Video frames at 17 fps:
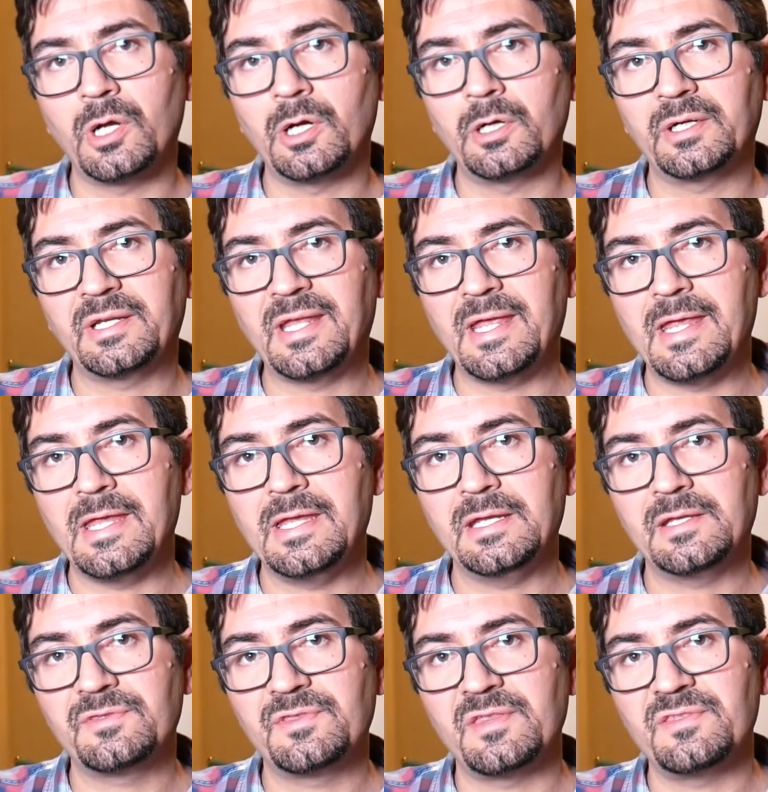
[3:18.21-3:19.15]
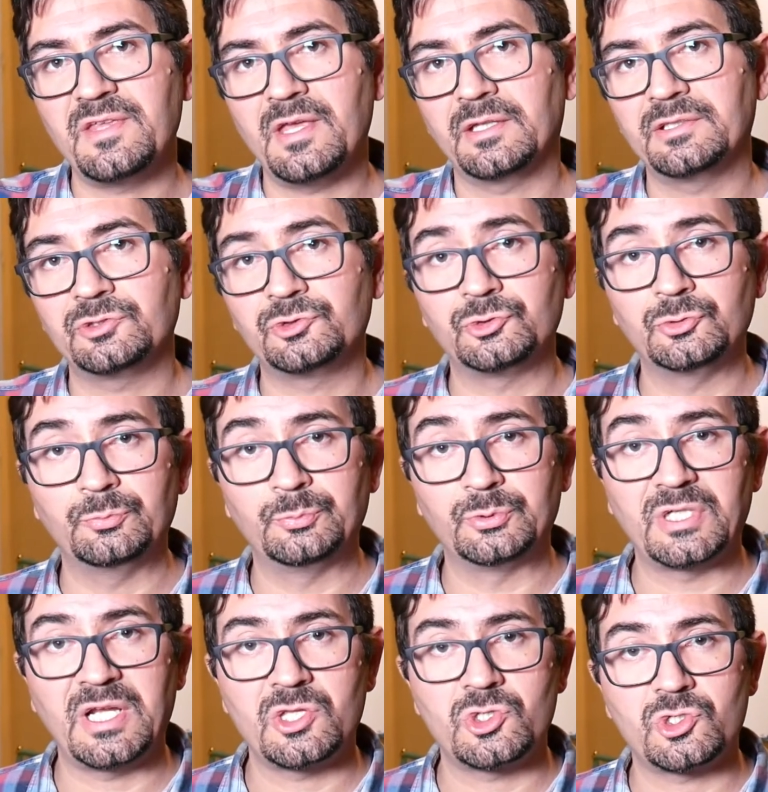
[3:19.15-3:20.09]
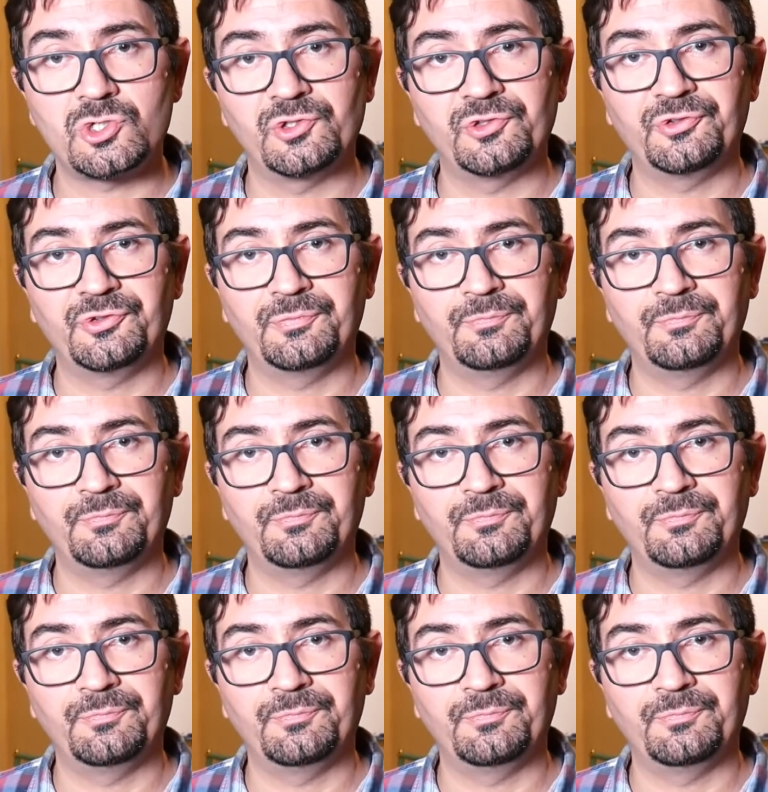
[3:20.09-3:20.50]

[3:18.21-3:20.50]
archaic than the other two branches.